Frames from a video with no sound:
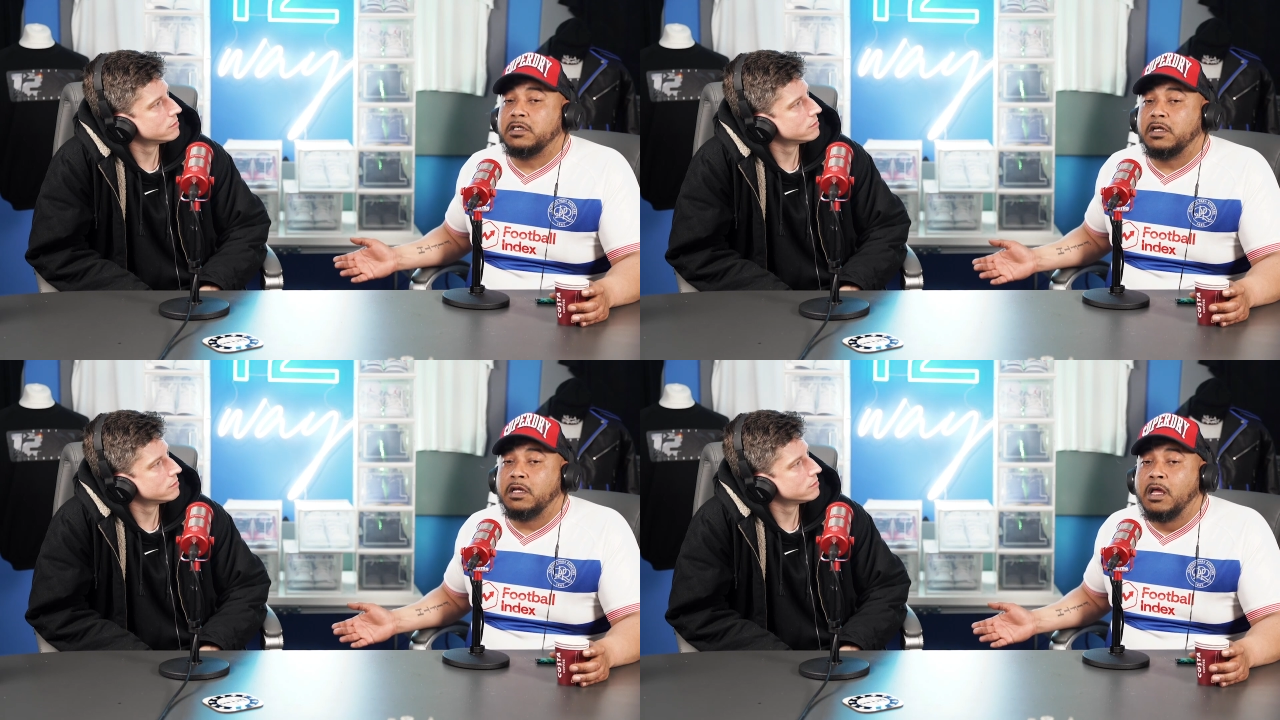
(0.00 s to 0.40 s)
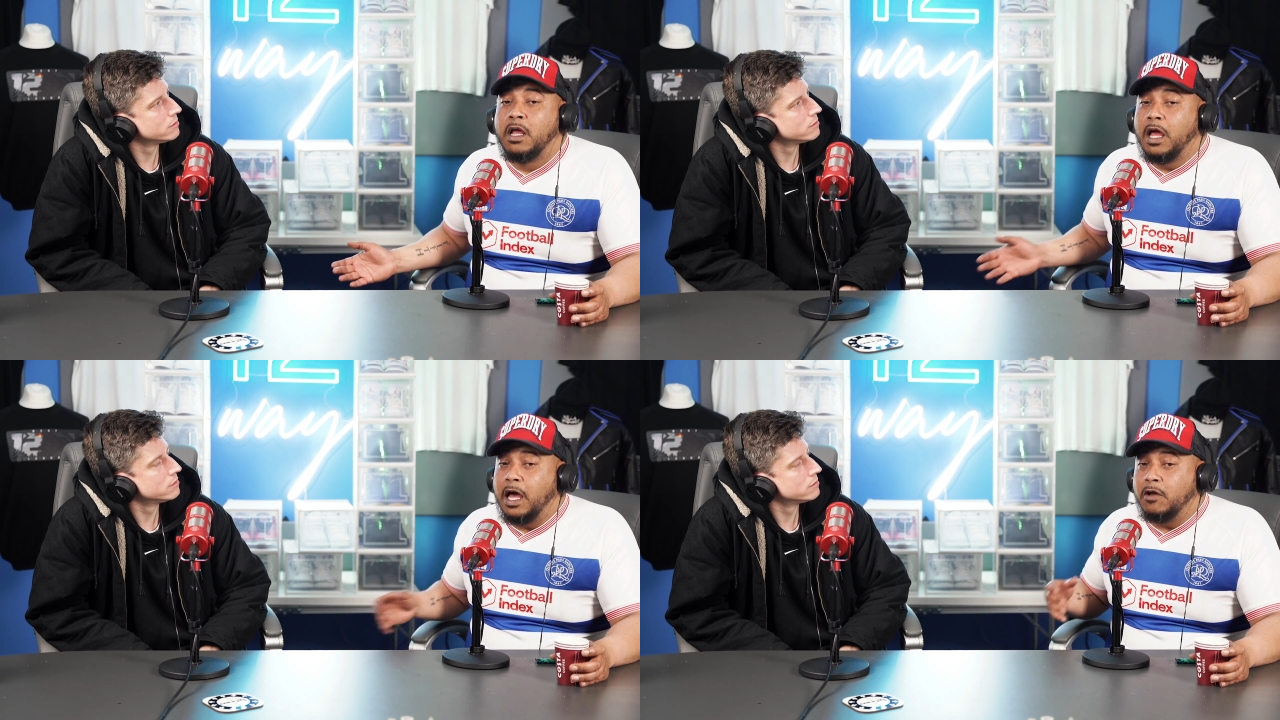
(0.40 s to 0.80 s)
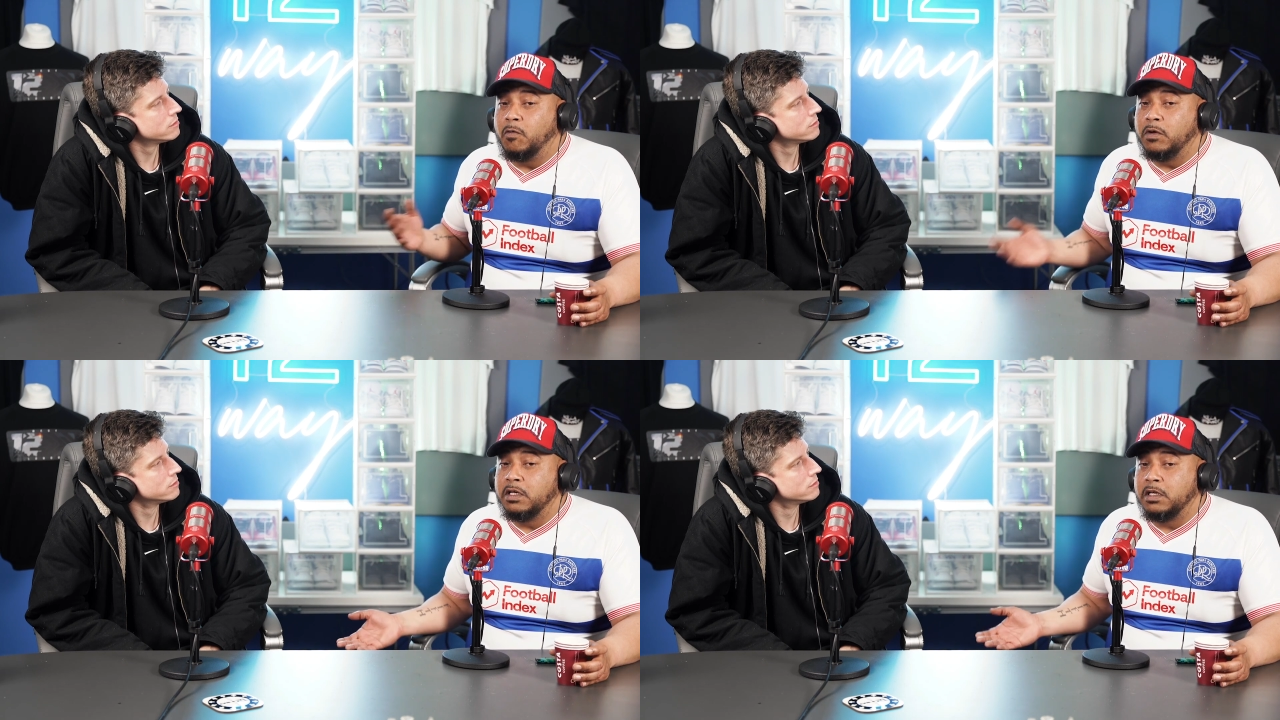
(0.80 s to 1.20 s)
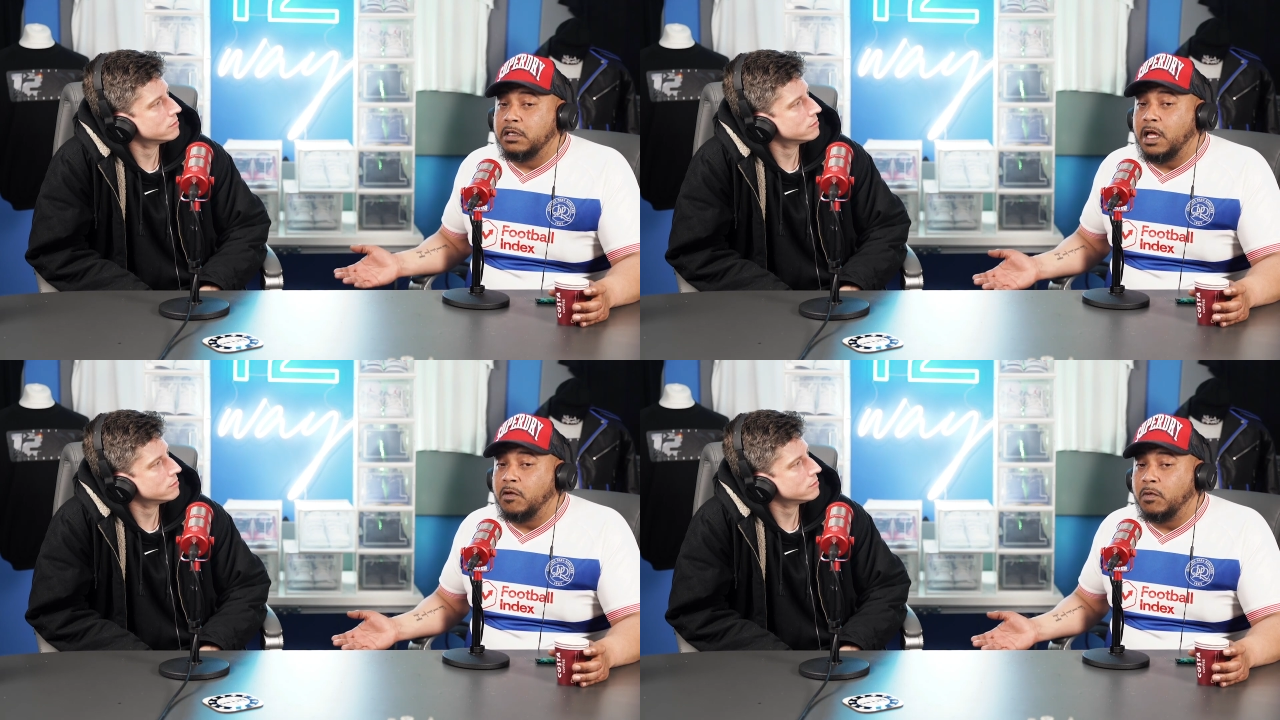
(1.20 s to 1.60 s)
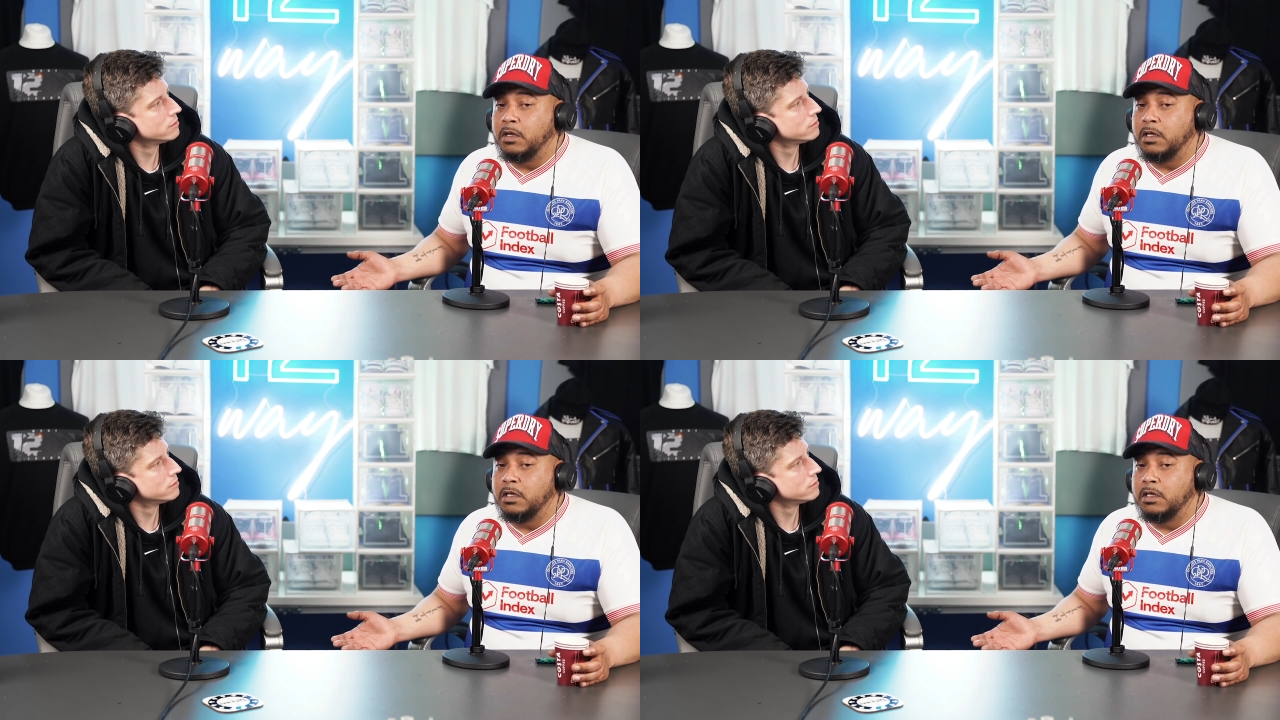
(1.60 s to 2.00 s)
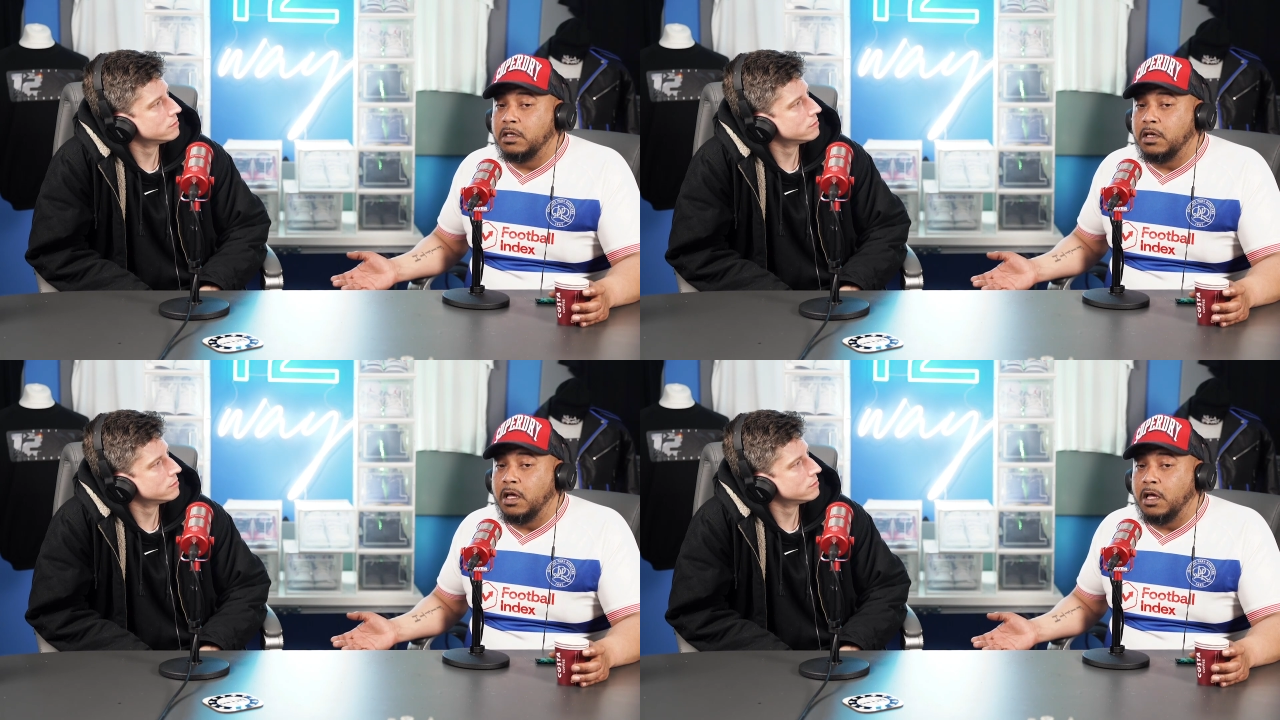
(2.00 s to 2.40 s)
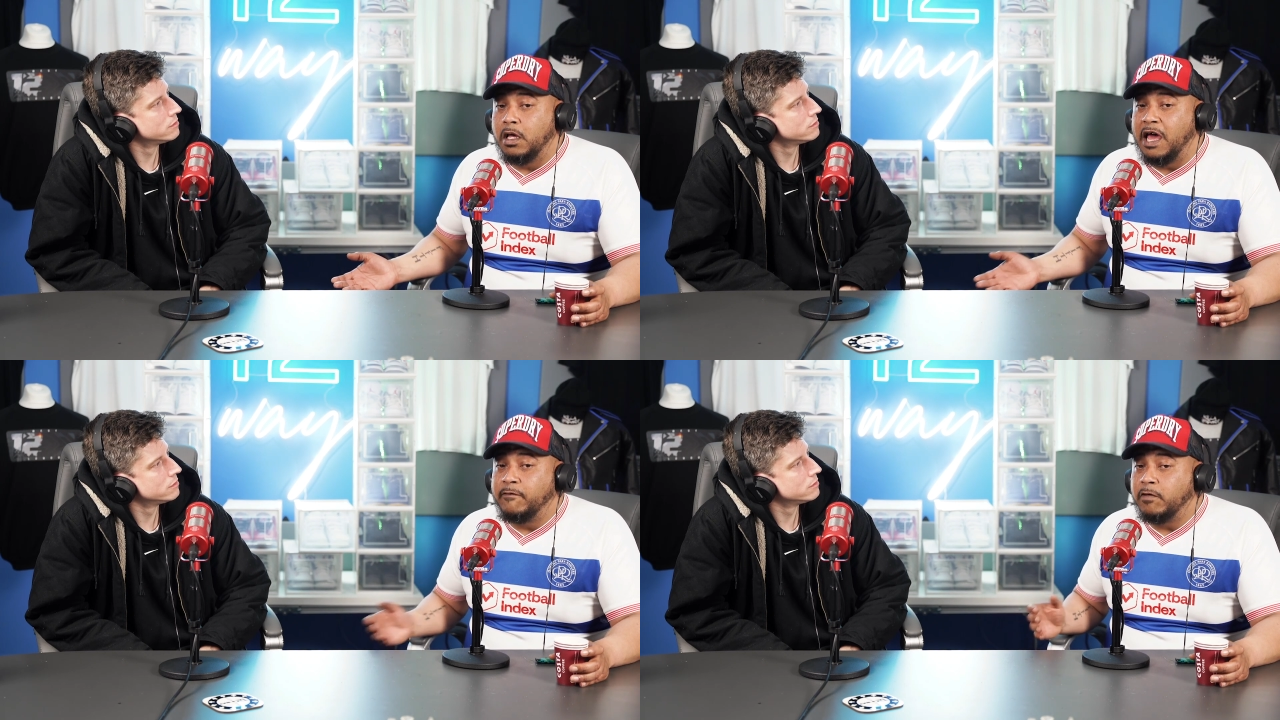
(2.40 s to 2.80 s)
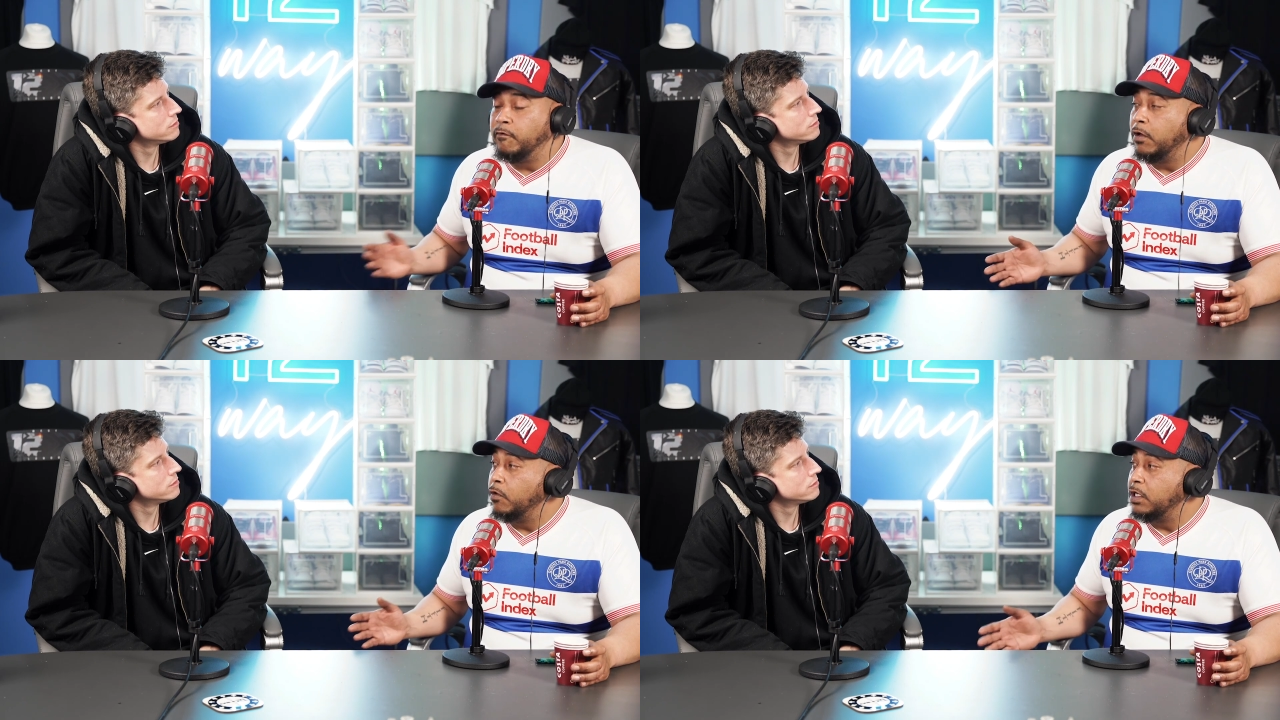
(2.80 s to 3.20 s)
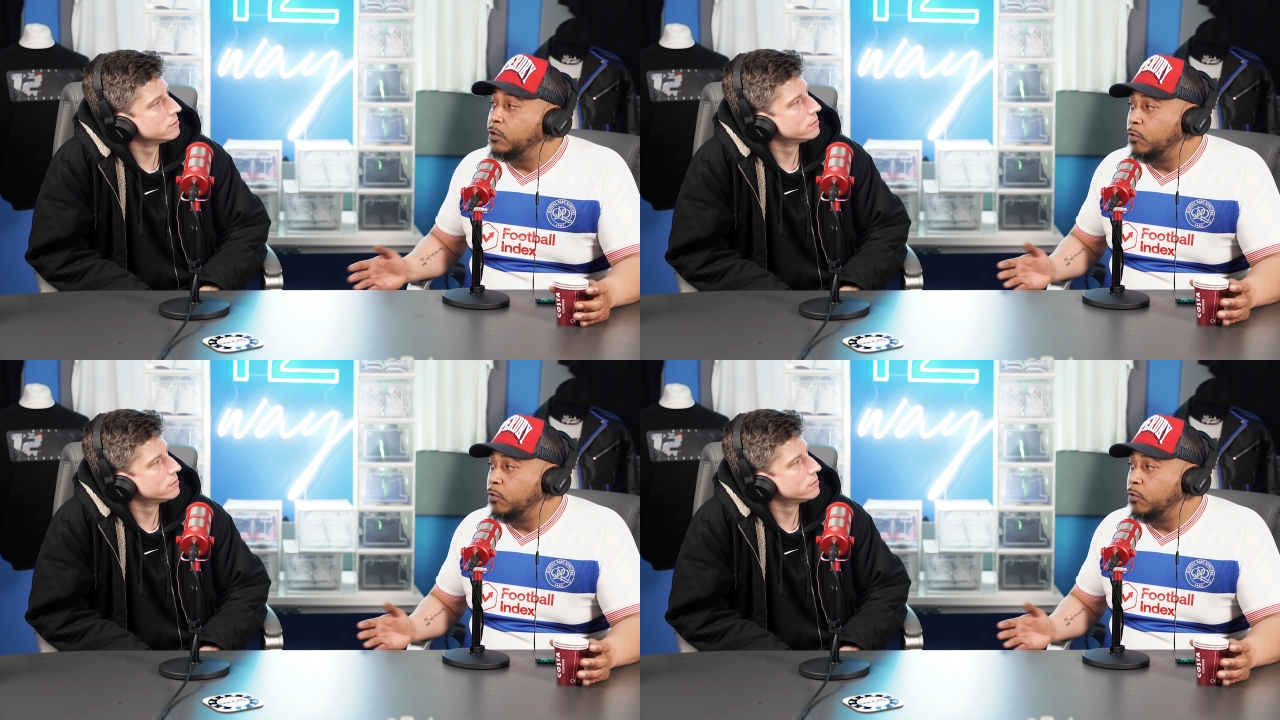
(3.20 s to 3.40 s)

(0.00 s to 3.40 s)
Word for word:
Speaker 1: shit. I don't wanna have to follow these